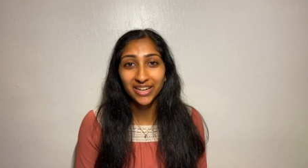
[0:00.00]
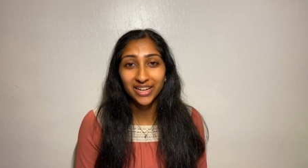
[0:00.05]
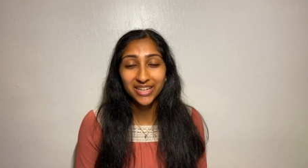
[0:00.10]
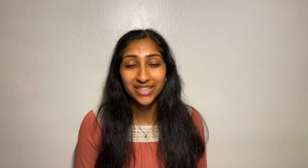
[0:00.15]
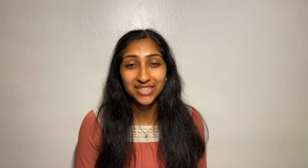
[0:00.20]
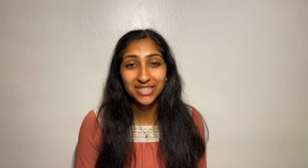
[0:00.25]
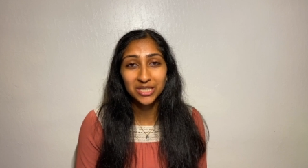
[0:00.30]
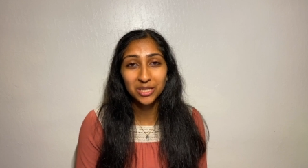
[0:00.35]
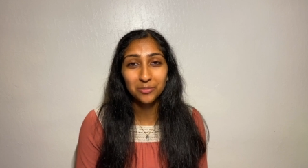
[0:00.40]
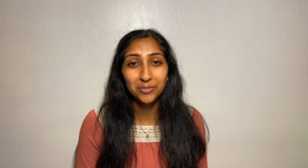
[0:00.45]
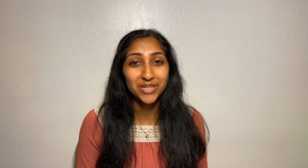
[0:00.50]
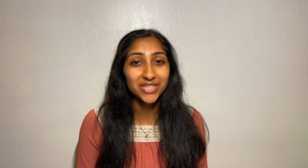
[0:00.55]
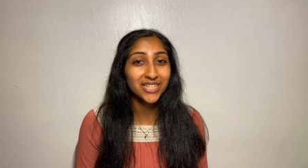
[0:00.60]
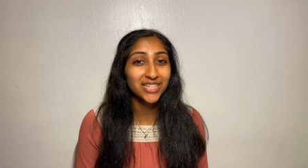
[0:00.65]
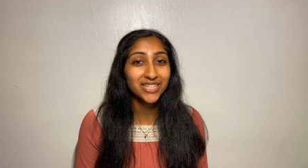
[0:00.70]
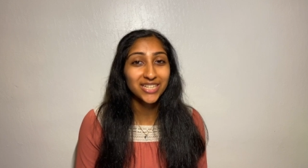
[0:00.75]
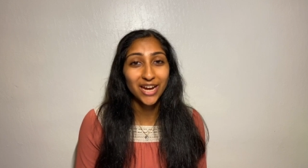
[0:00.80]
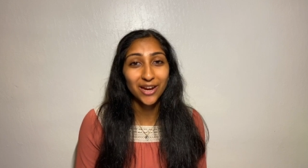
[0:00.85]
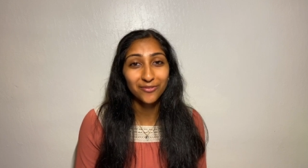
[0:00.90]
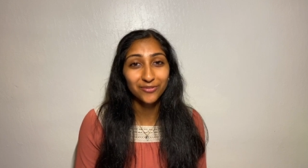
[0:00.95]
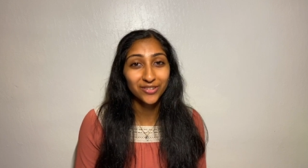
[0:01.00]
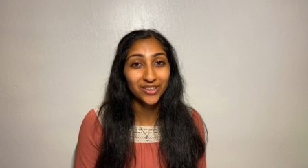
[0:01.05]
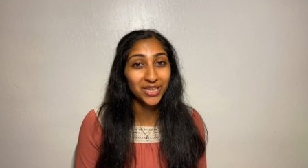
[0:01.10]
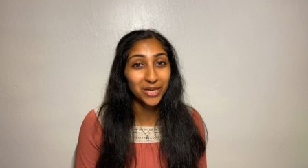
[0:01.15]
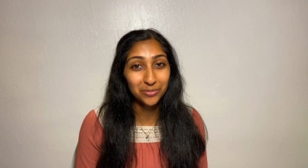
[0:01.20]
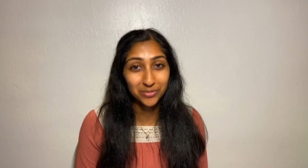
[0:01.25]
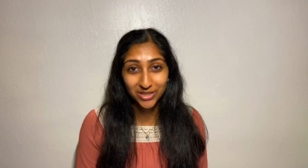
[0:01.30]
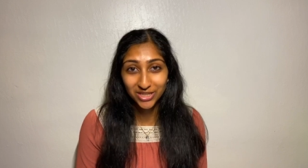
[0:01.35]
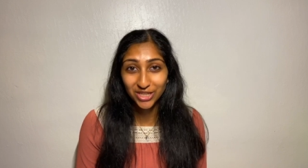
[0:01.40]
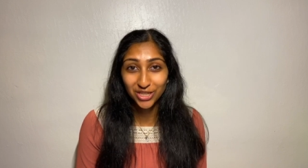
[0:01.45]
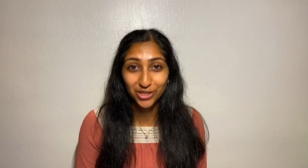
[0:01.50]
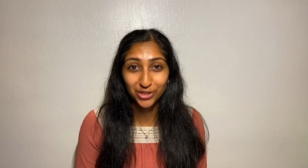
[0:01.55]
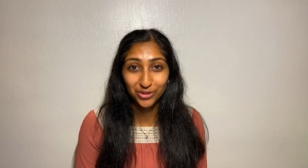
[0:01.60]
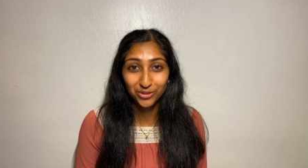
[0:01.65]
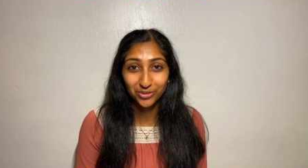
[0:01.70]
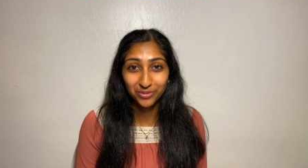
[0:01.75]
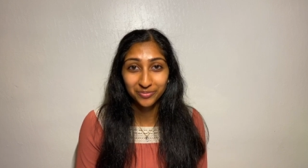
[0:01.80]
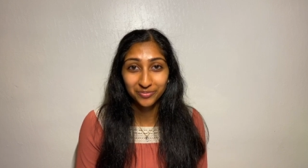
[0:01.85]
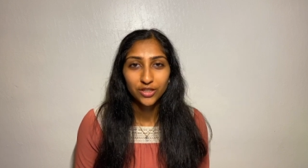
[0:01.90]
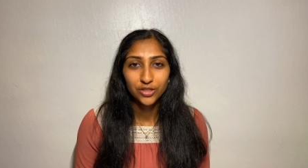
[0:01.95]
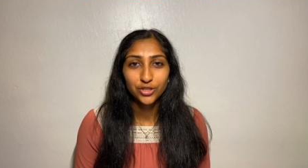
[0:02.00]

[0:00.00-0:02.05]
It's a busy time for them too.